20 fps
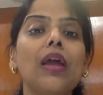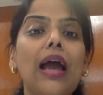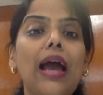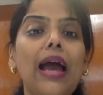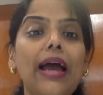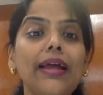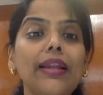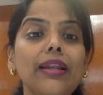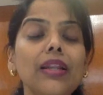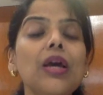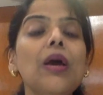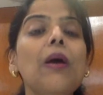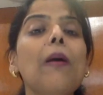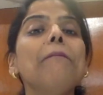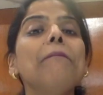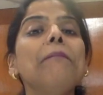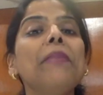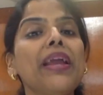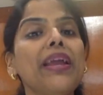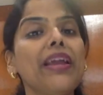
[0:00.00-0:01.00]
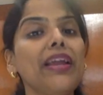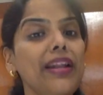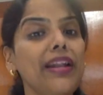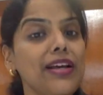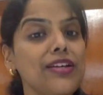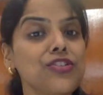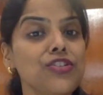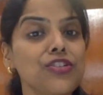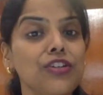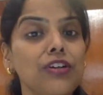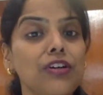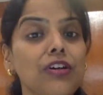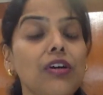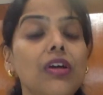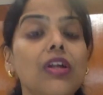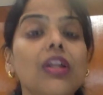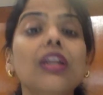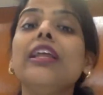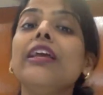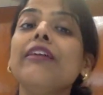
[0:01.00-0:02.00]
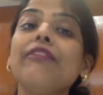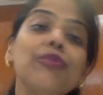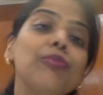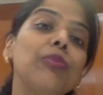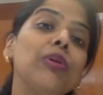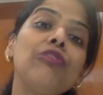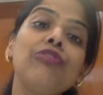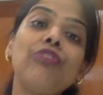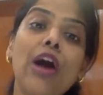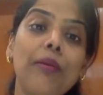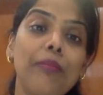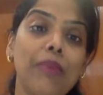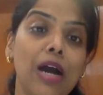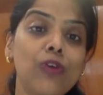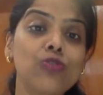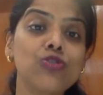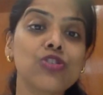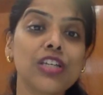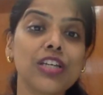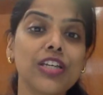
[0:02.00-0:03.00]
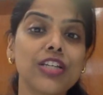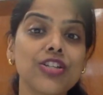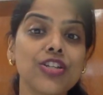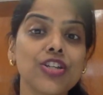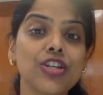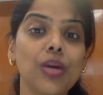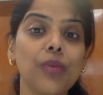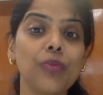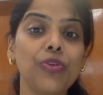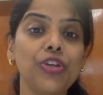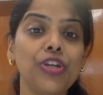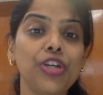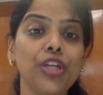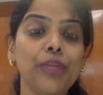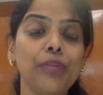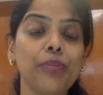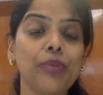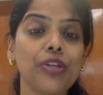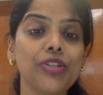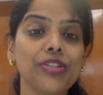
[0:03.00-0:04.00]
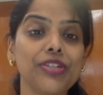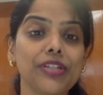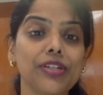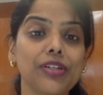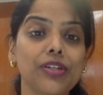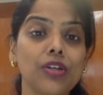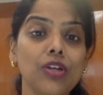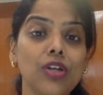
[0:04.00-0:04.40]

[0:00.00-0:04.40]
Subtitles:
and make it as a livable farmhouse gated community project.